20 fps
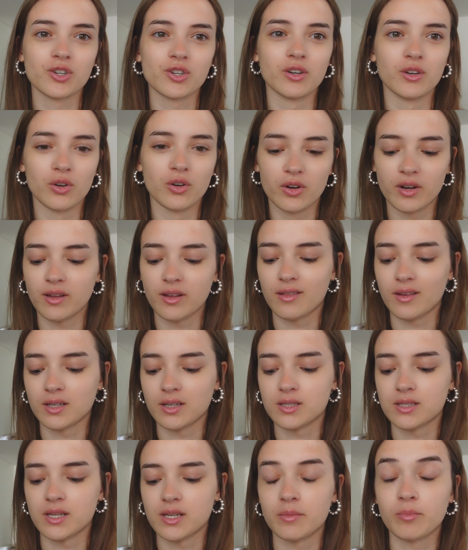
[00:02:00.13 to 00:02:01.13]
a nerdy thing
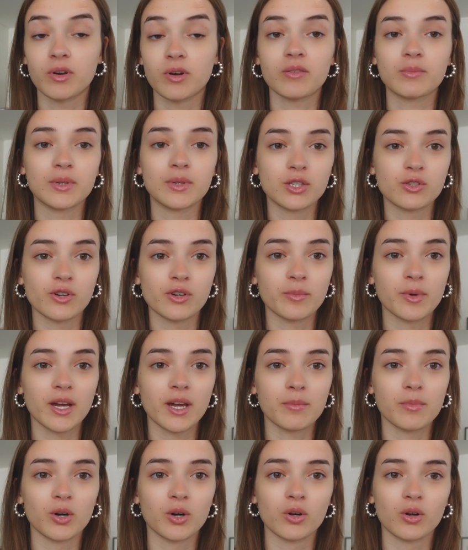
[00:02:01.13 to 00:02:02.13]
to say, but I've been dreaming
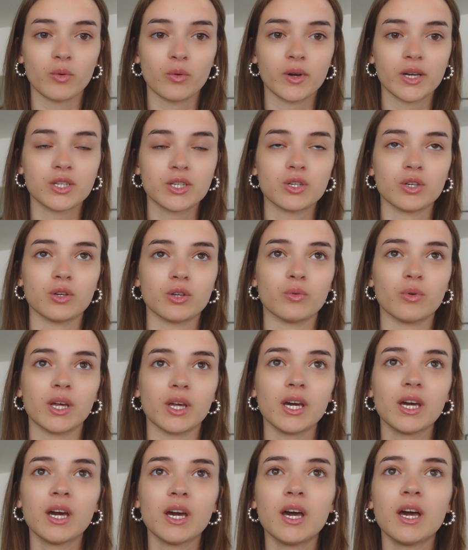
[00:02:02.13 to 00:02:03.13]
about going to
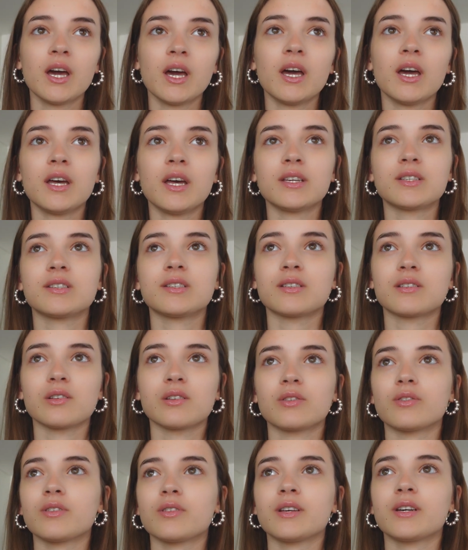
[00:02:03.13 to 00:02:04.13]
uni since
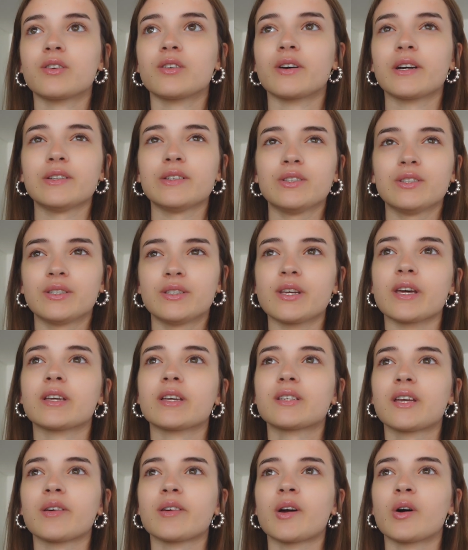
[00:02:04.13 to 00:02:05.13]
literally grade
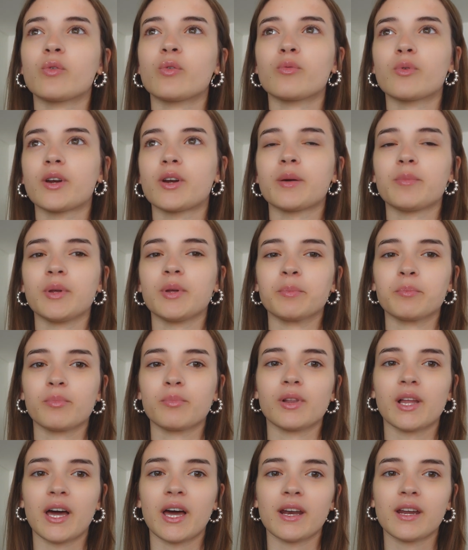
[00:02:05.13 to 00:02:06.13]
6. I've already been
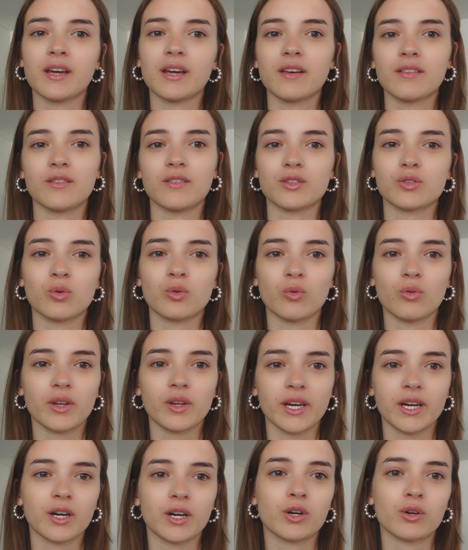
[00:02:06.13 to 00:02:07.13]
planning this whole
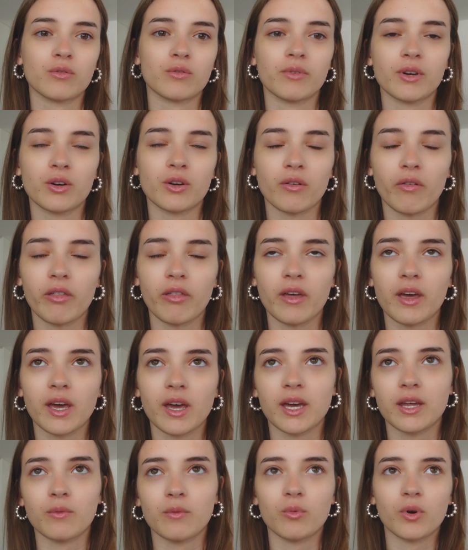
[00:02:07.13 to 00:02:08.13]
career
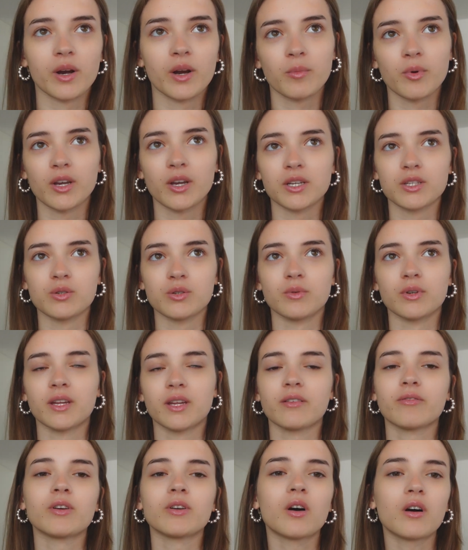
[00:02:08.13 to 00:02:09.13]
thing and what I'm gonna do in
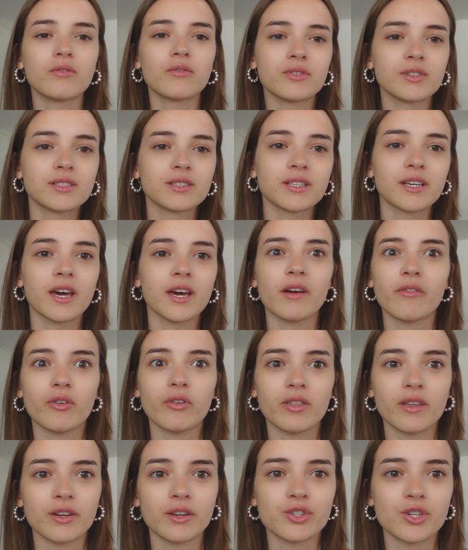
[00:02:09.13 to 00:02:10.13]
life, and obviously
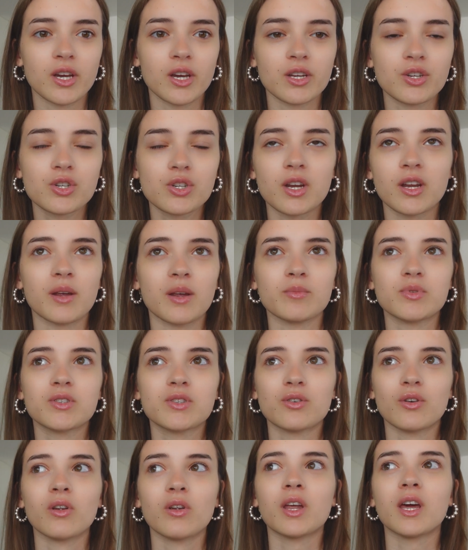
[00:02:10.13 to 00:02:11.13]
everything changed and I'm
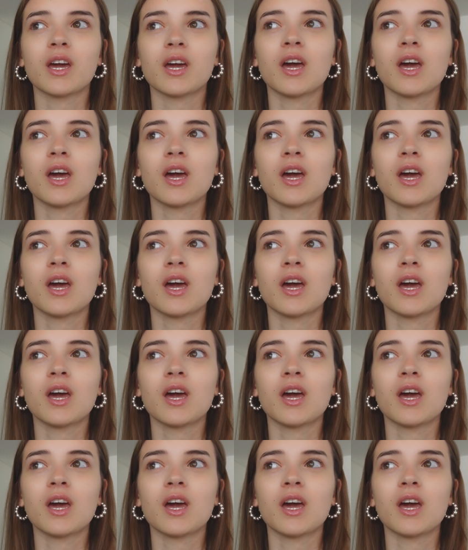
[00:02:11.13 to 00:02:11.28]
still